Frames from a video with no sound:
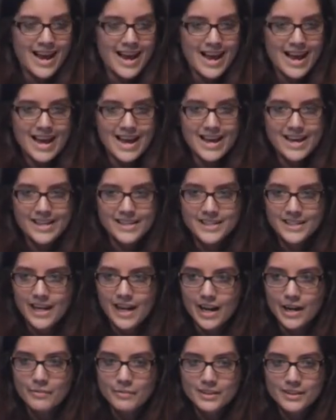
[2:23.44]
And
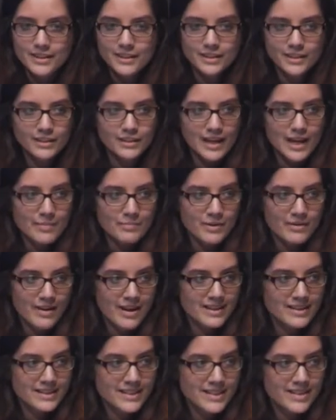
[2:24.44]
I was a little
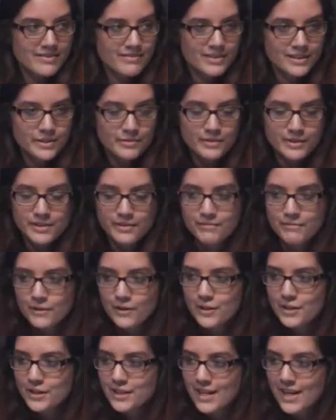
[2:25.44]
apprehensive. This was the
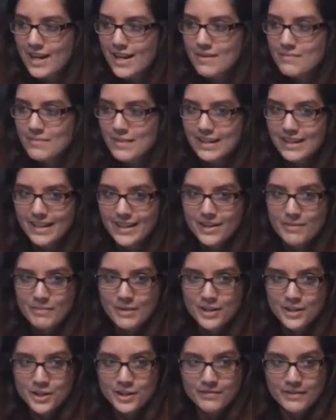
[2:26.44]
first time meeting a
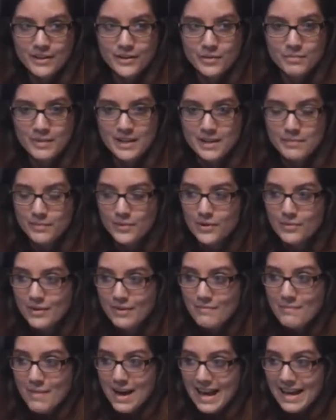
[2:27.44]
bunch of other people
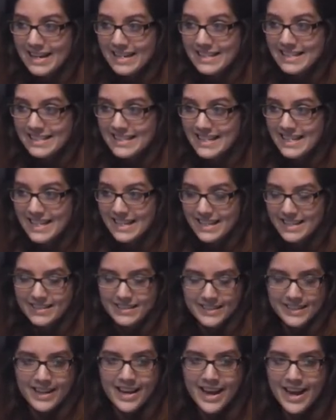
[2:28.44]
with my
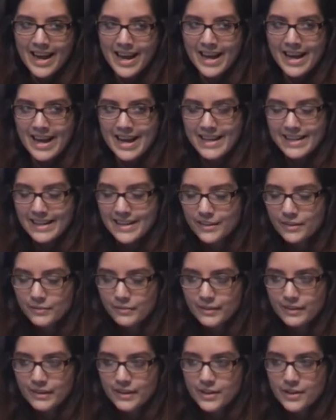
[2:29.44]
disease, and I didn't
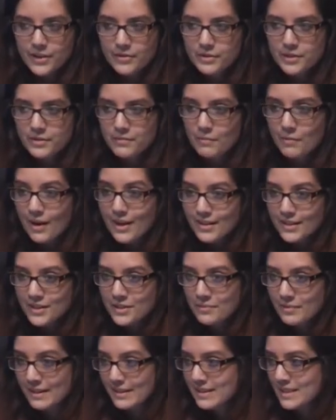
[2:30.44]
really know to what
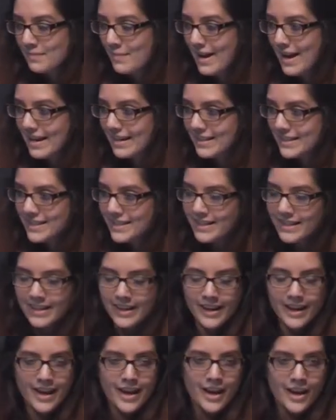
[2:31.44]
to expect.
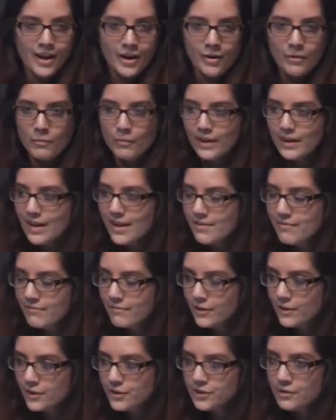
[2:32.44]
When I
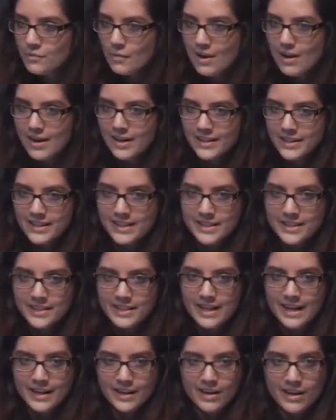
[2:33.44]
first walked into
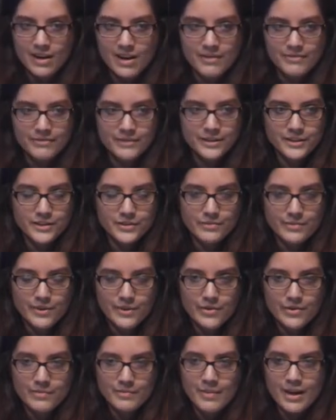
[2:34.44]
that conference
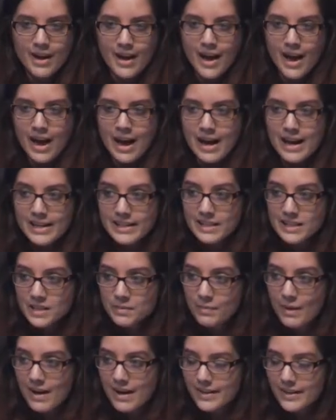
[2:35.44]
room, I
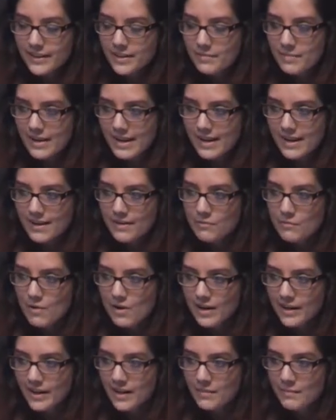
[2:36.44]
spotted a man
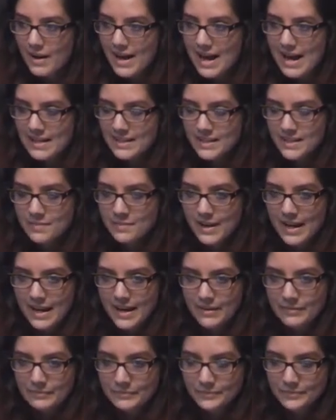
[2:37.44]
walking past me.